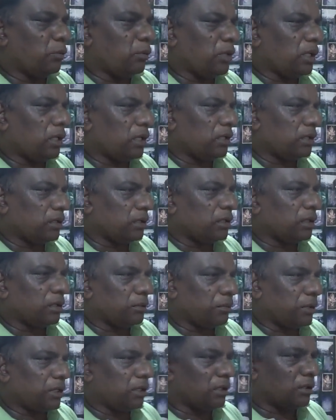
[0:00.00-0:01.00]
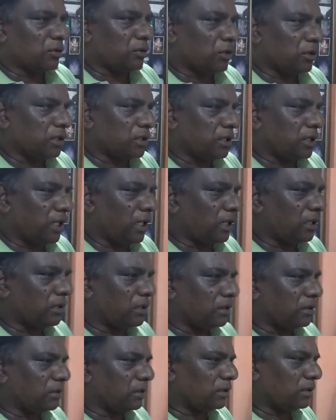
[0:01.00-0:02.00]
and we are a little bit in the corner,
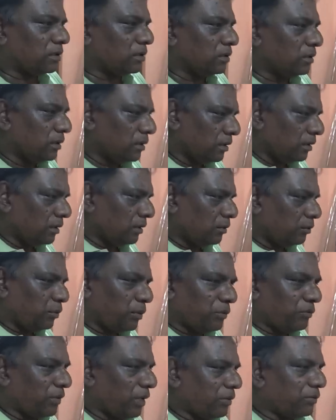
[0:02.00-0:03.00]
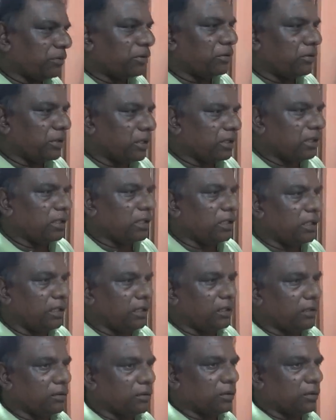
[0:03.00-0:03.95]
and we've never really